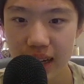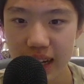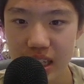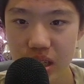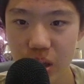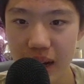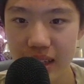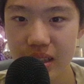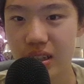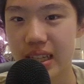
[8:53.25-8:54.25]
I just go
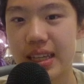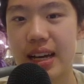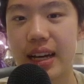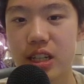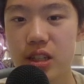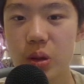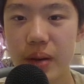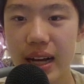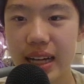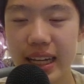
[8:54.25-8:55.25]
back. Okay, yeah, I just go
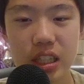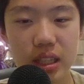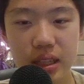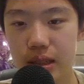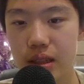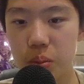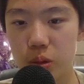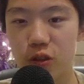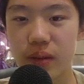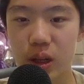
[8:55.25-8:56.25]
back. I can literally
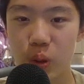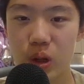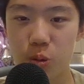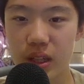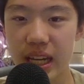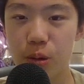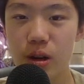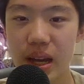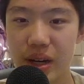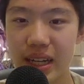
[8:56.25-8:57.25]
move my queen or rook
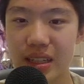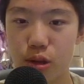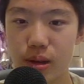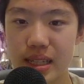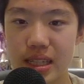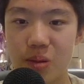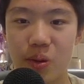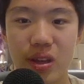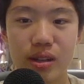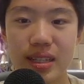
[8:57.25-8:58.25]
anywhere, and my threat is the same.
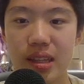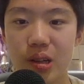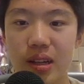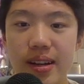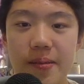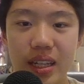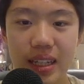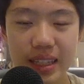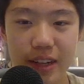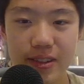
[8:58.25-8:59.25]
My threat is either
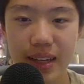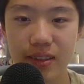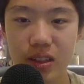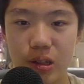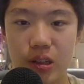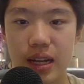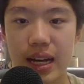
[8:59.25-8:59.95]
knight f7, or I